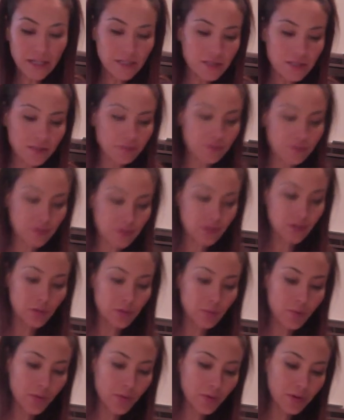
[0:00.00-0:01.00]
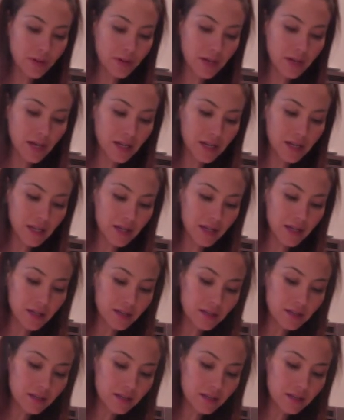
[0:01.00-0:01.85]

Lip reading: so I'm just going to pour that in.